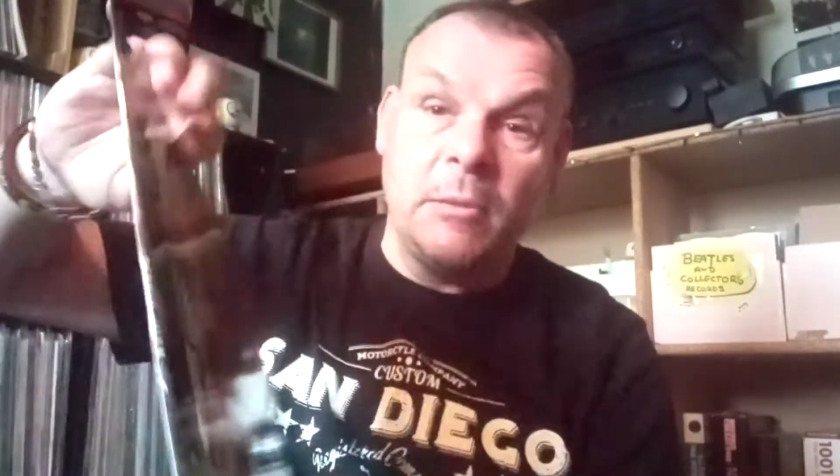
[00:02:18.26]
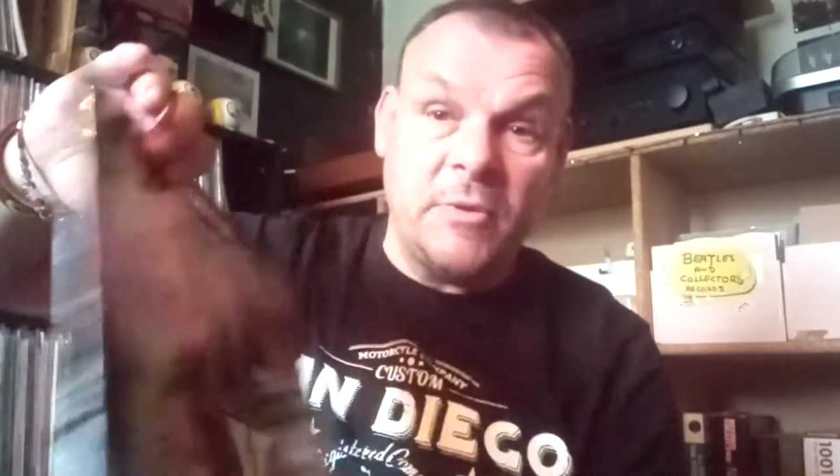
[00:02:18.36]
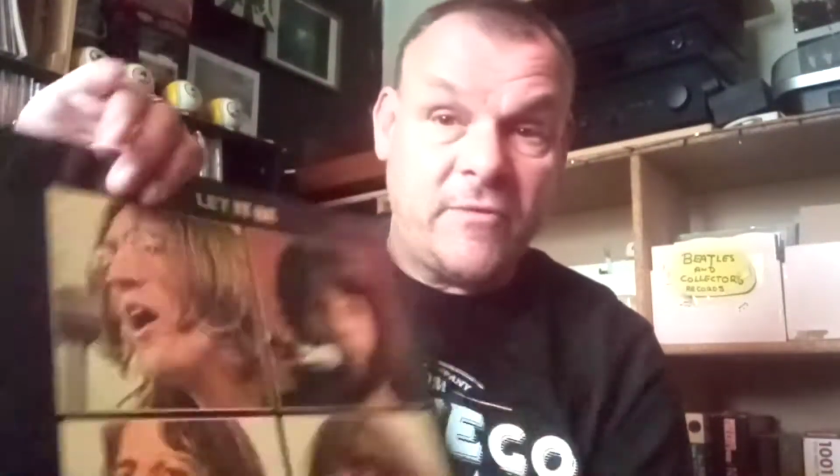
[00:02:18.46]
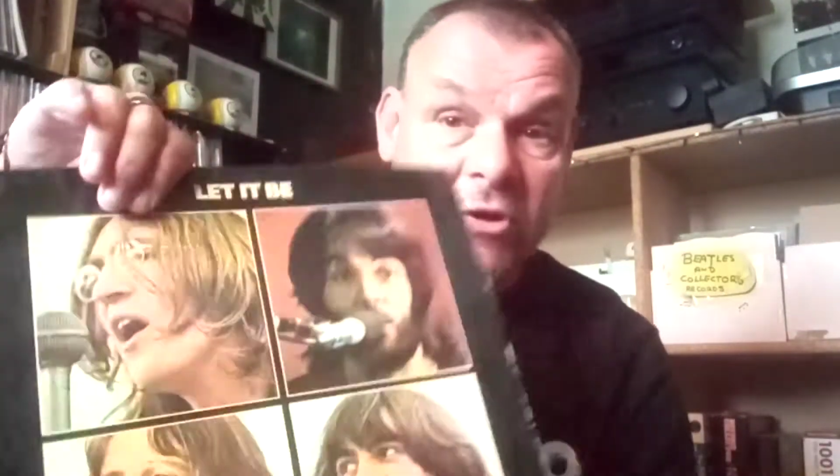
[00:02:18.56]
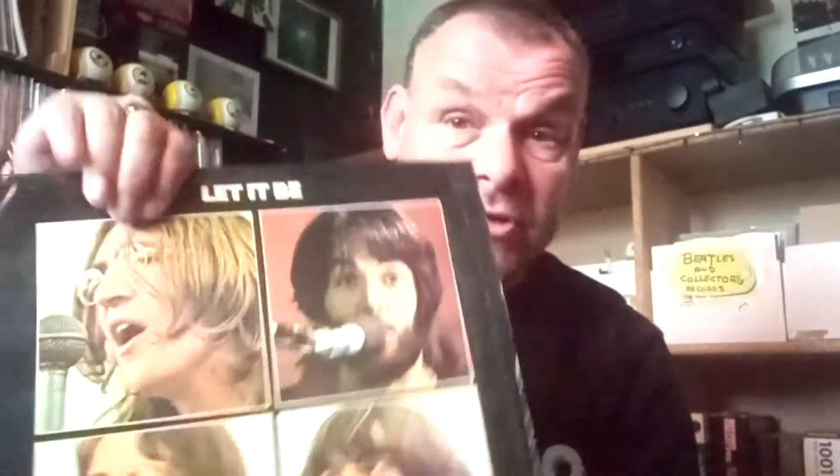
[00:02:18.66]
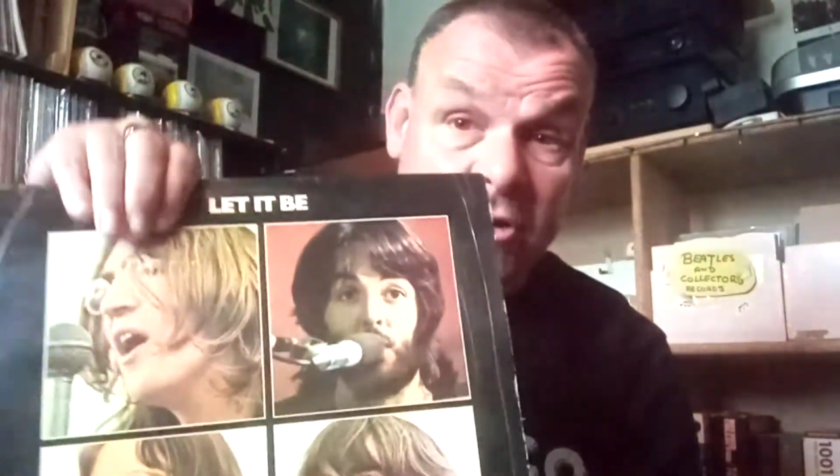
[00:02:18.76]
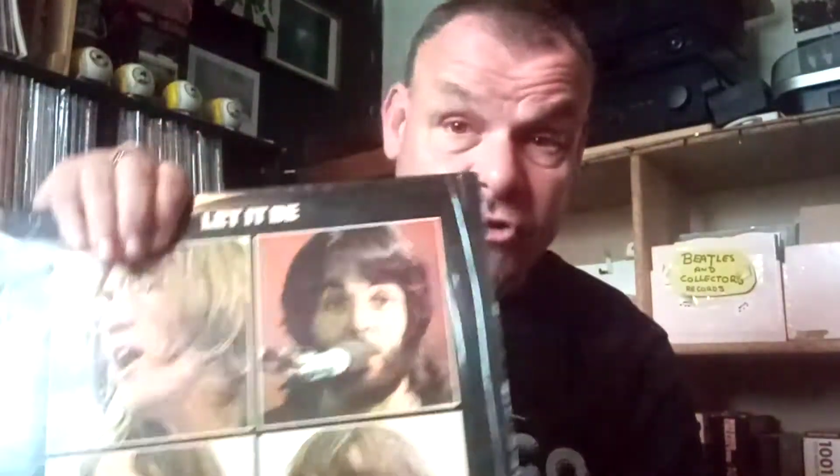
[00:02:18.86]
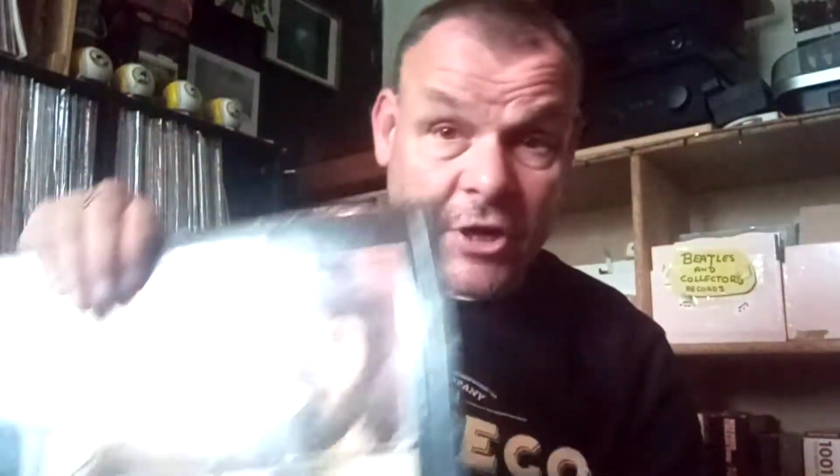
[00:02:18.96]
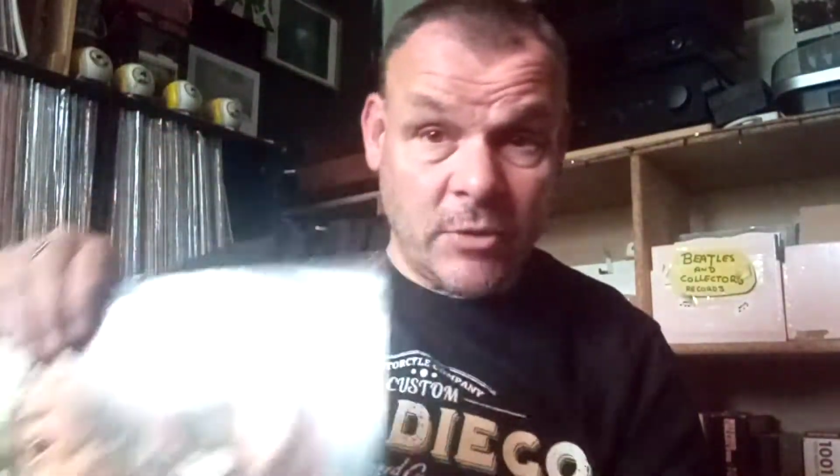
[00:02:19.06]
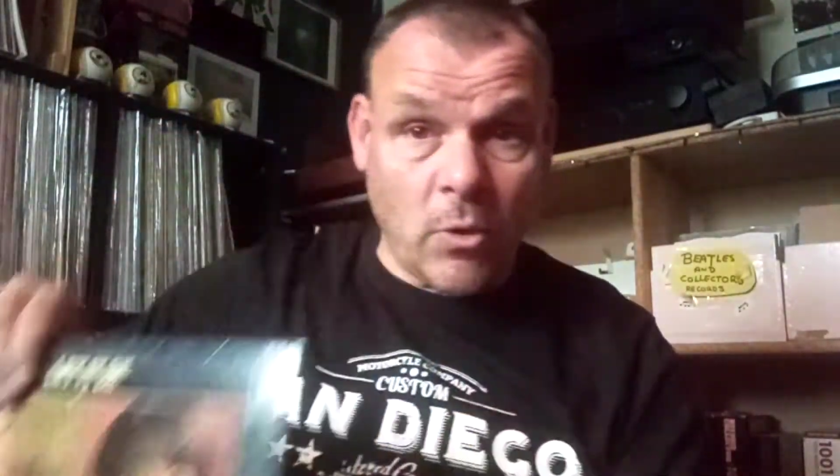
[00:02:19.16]
First, I'll
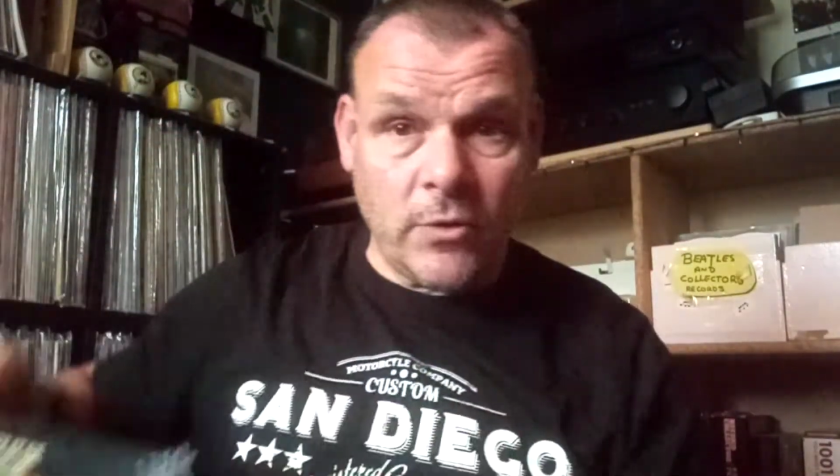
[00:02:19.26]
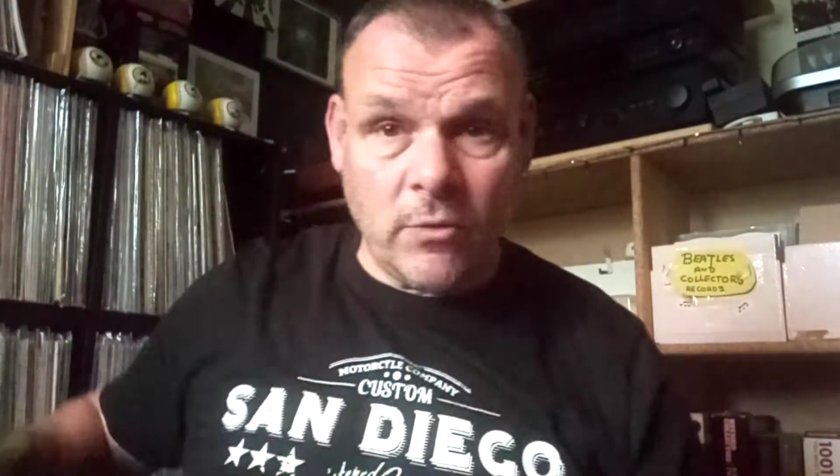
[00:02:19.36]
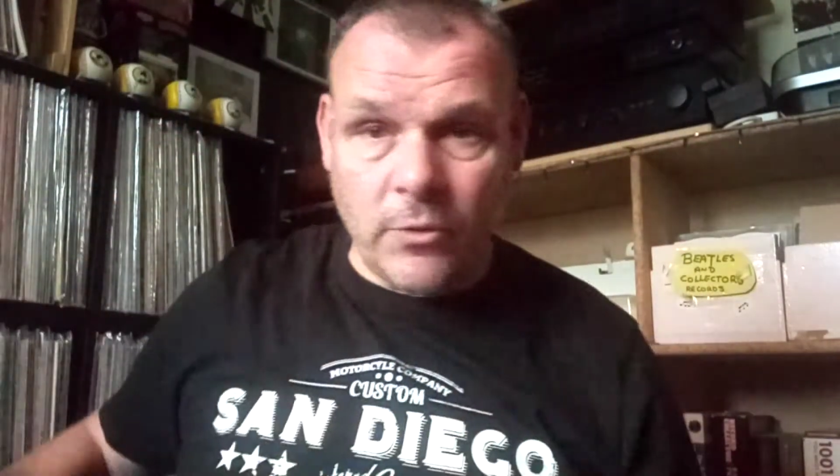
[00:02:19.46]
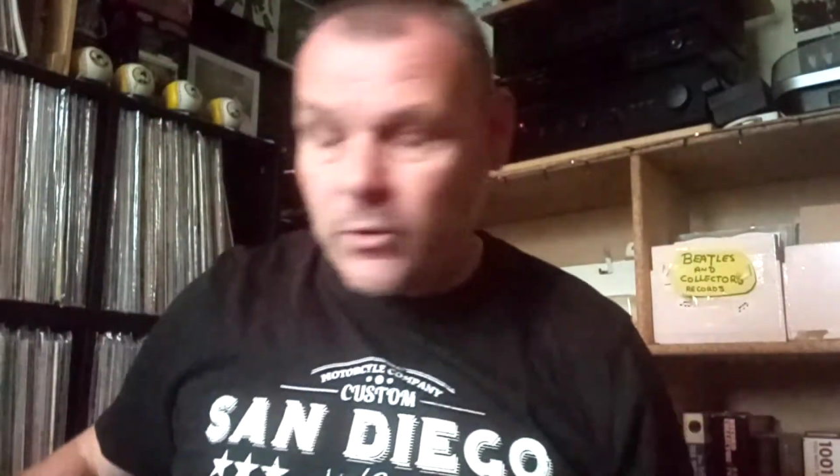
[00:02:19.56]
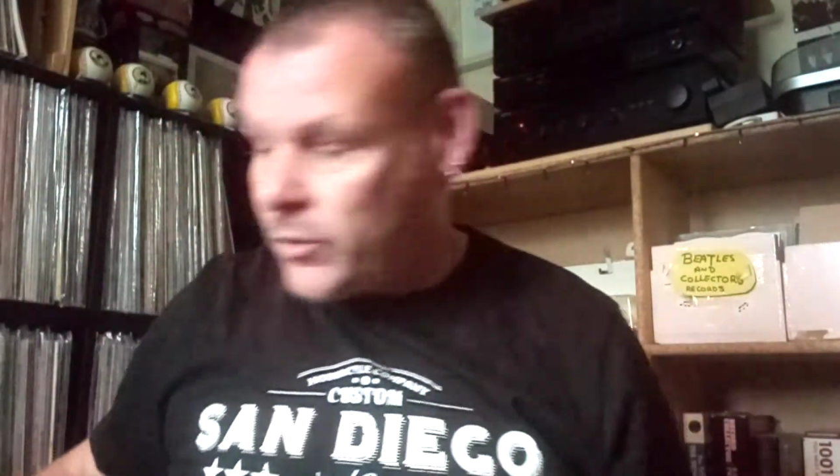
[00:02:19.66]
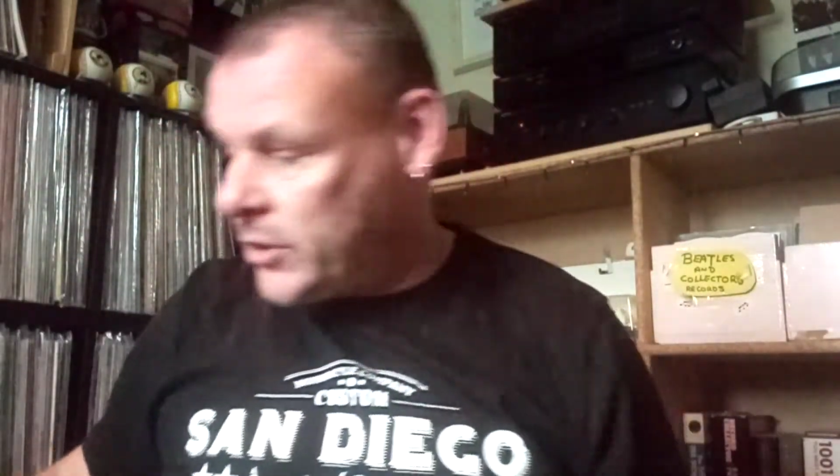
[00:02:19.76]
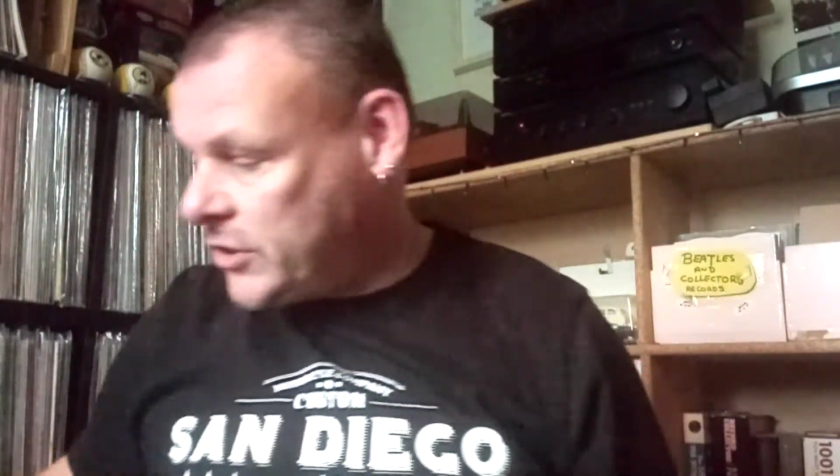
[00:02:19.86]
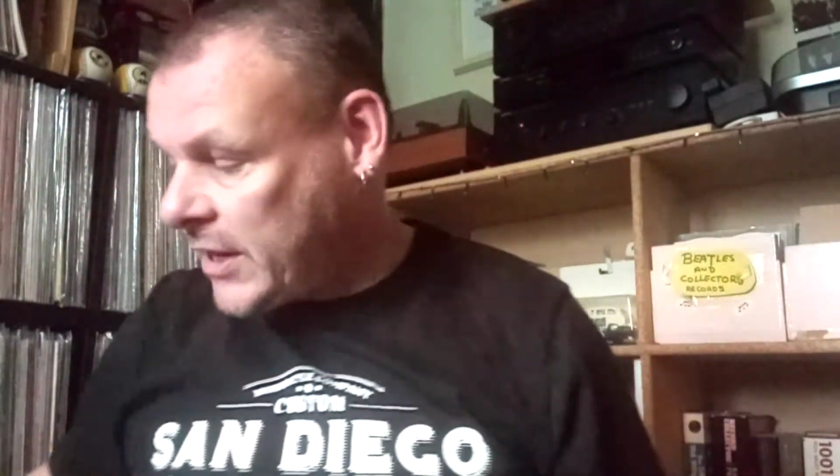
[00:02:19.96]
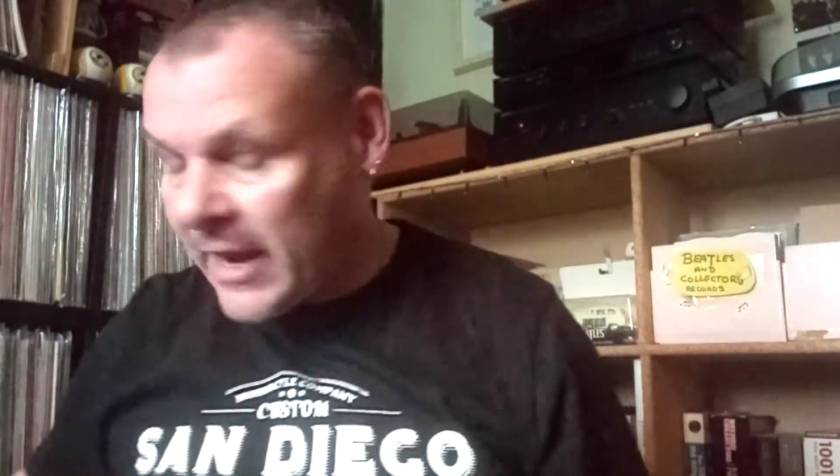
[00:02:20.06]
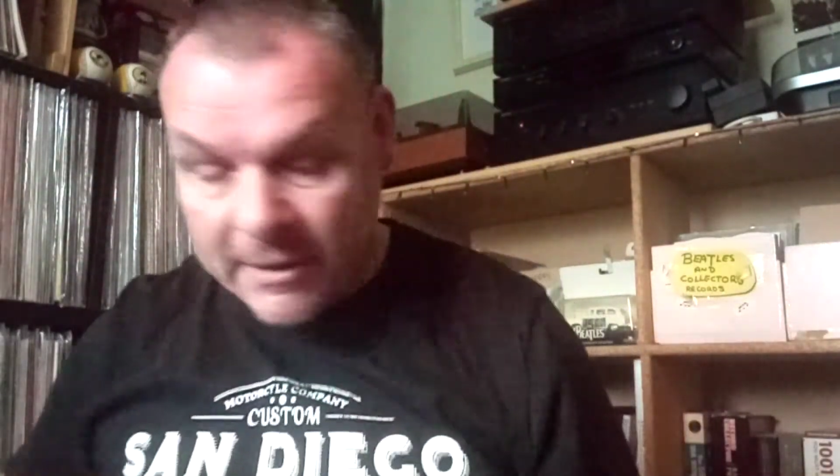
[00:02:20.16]
show you what other goodies
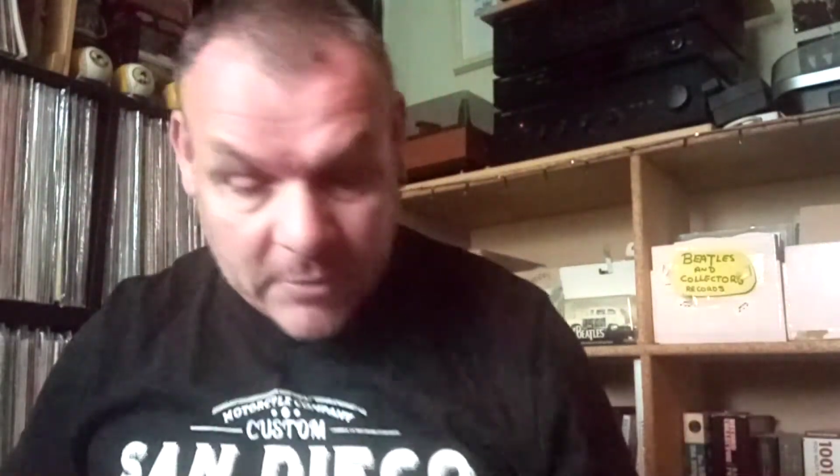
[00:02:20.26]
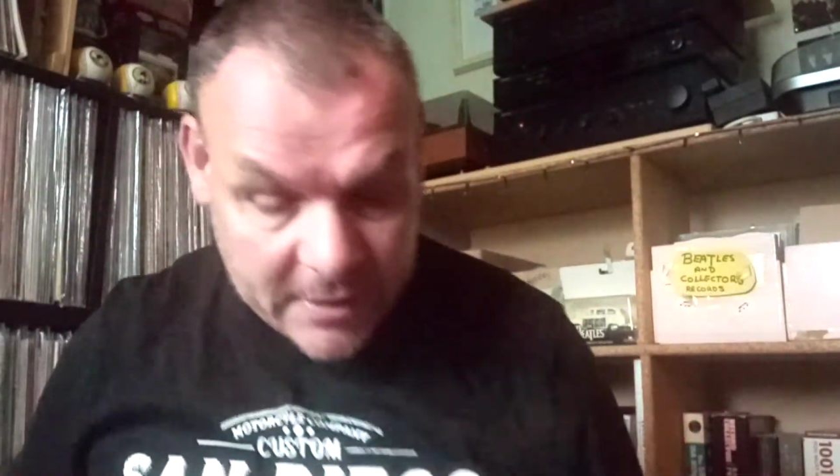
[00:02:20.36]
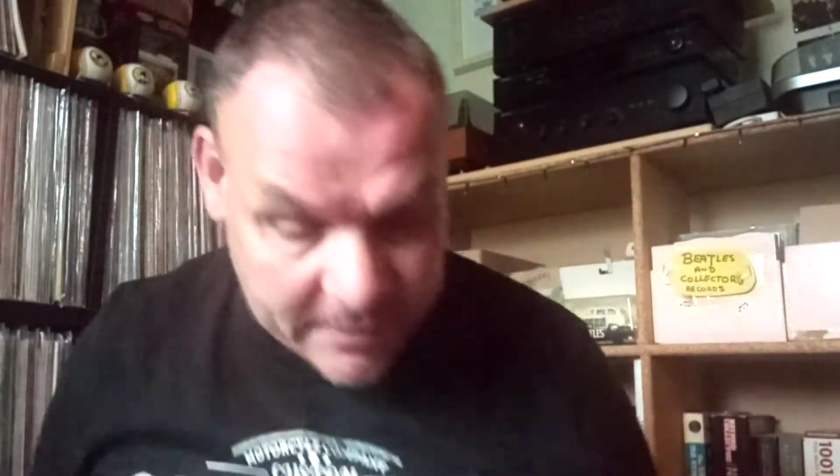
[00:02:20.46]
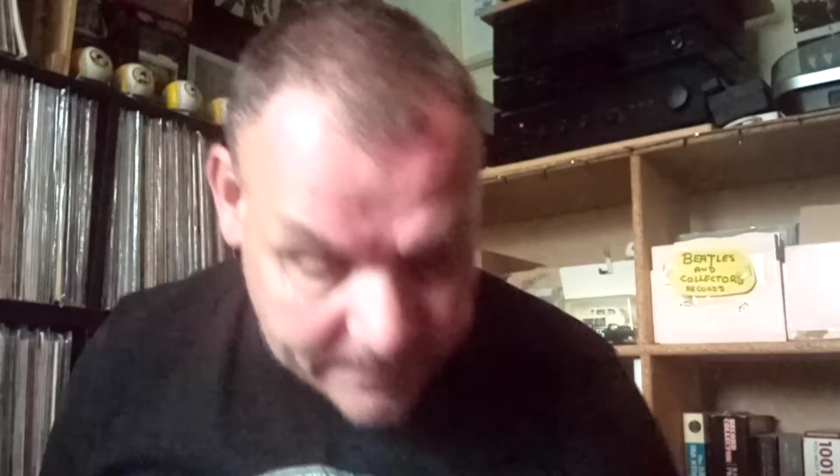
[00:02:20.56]
you get in with it.